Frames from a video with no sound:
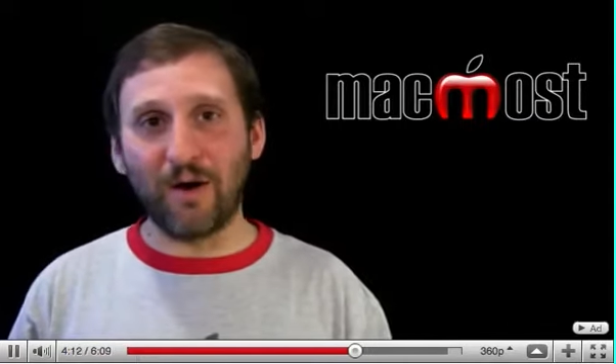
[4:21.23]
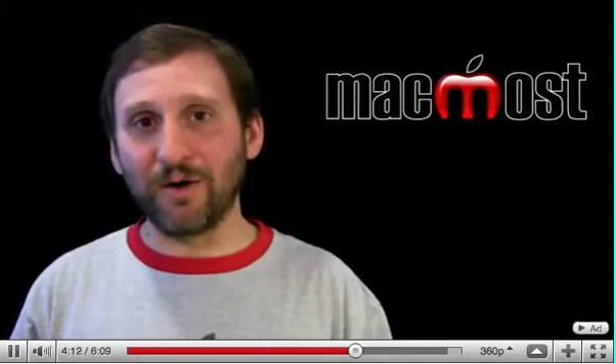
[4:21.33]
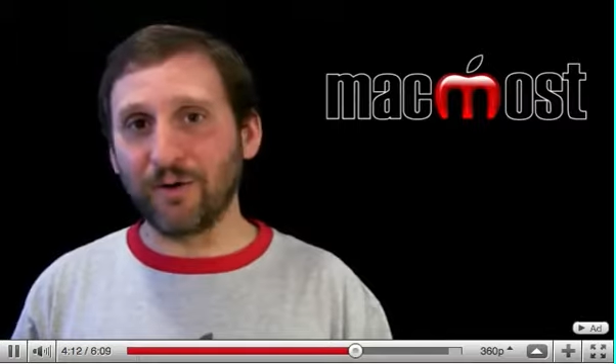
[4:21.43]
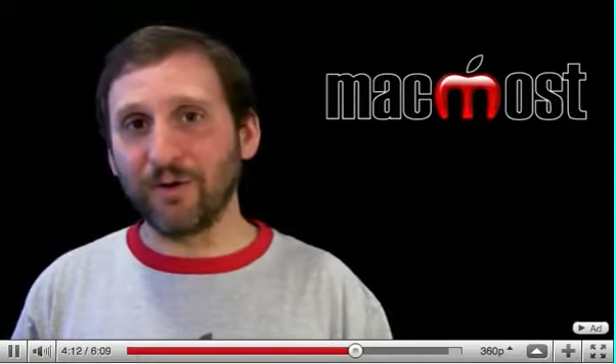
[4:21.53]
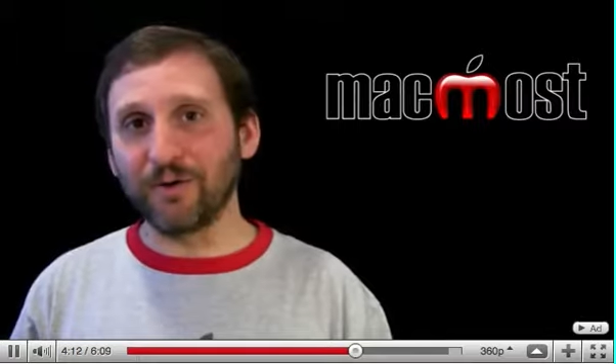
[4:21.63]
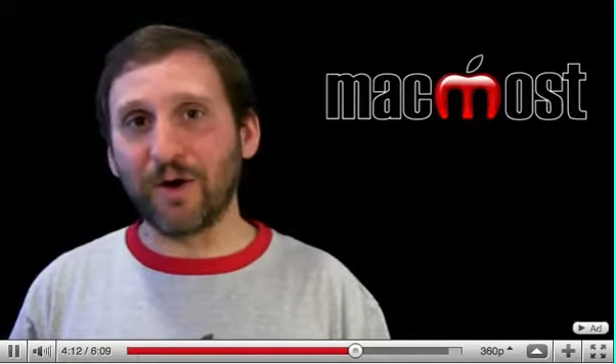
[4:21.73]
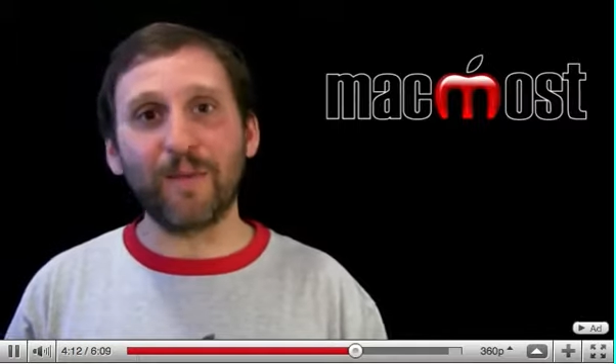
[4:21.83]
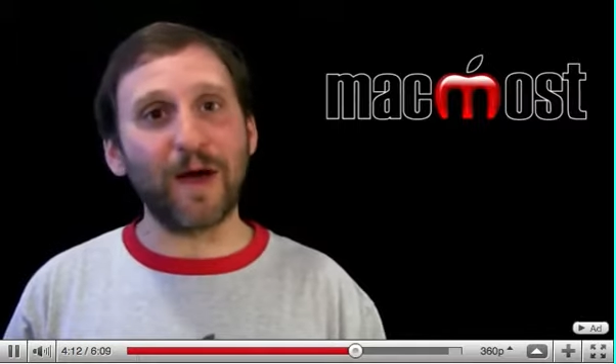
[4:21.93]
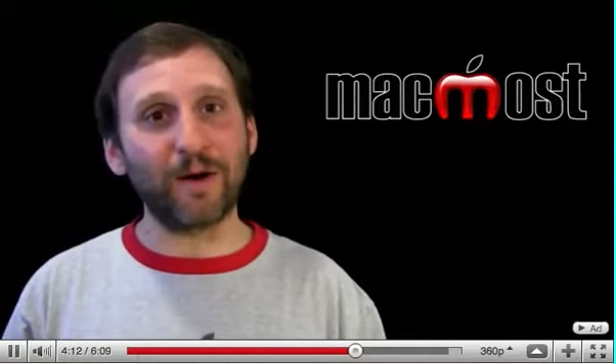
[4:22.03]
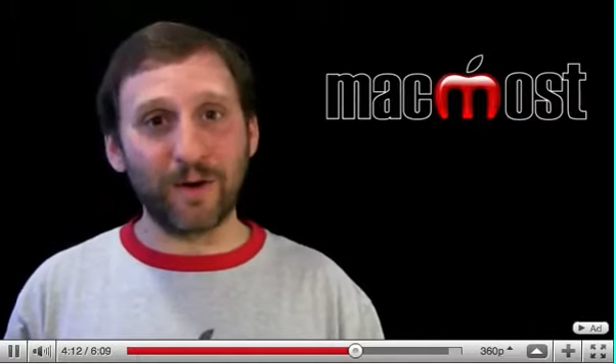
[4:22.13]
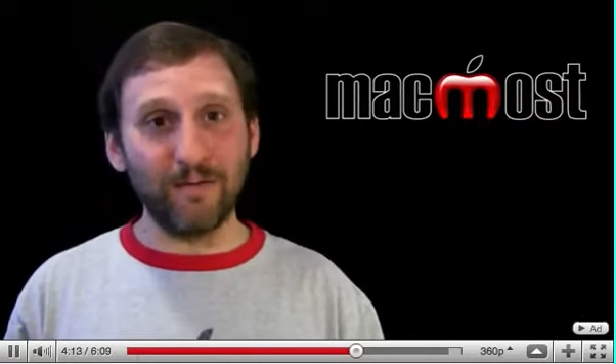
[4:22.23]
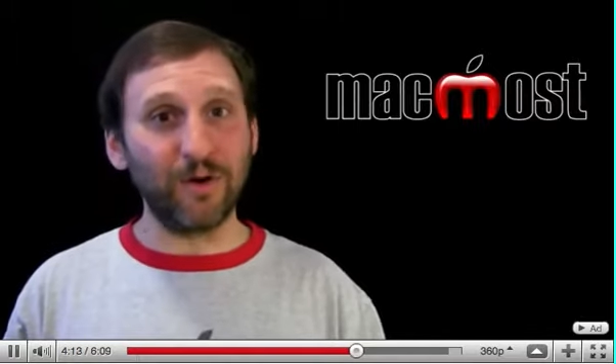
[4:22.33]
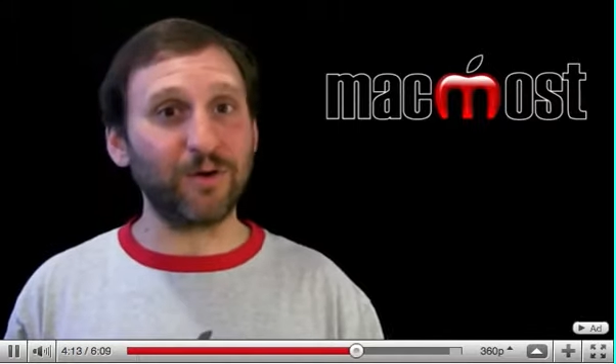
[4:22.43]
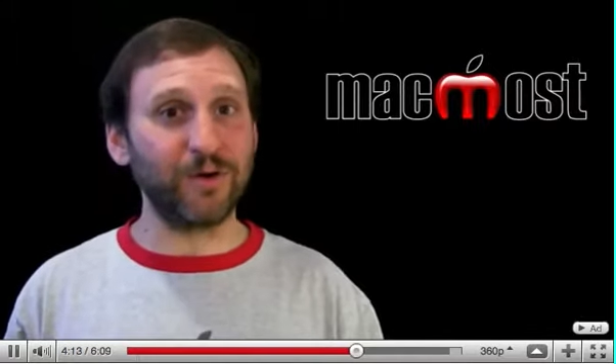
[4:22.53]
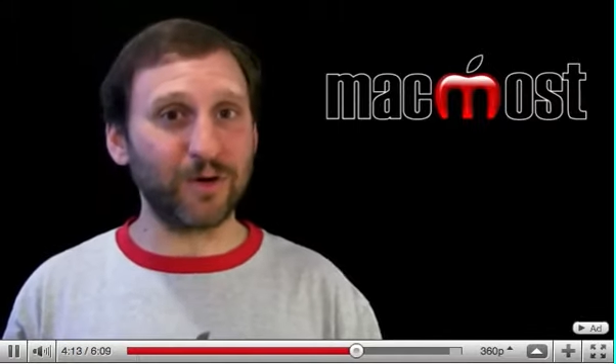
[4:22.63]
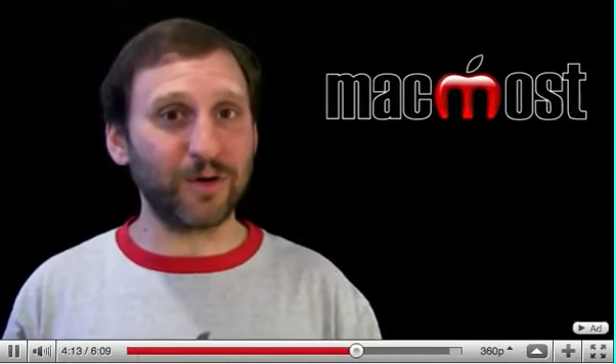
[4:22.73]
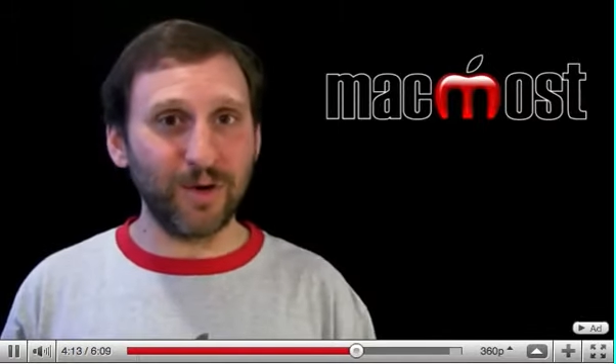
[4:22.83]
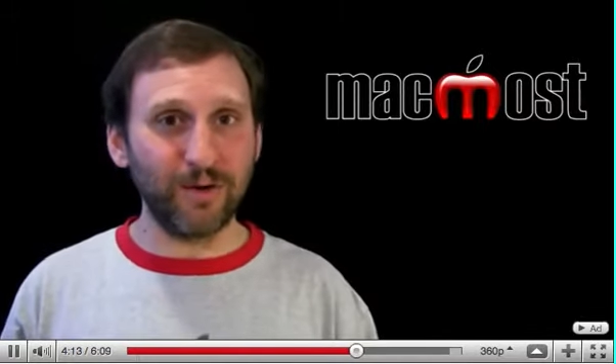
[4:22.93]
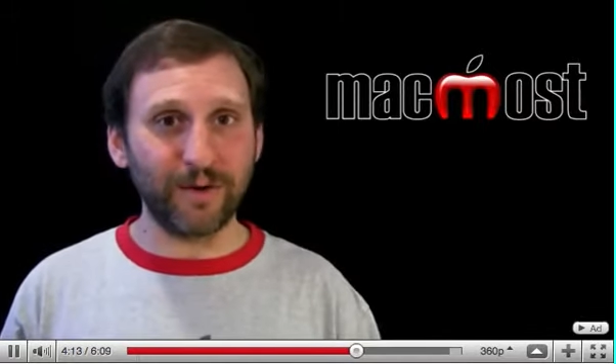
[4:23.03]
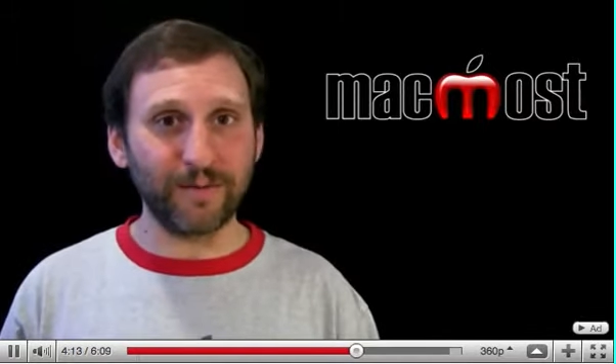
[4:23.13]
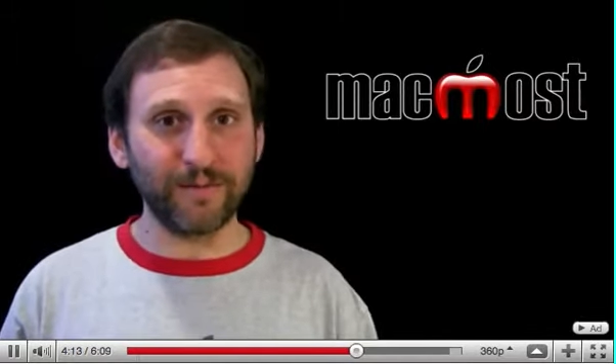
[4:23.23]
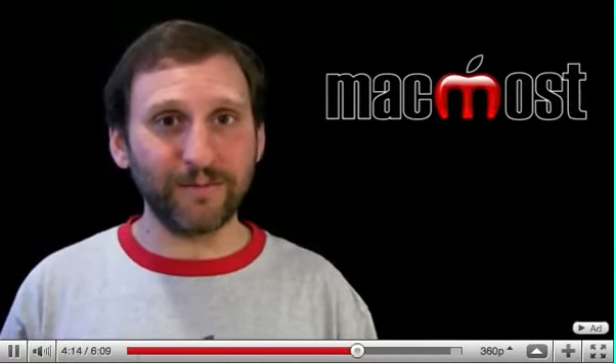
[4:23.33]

on your older iPad or even on your computer.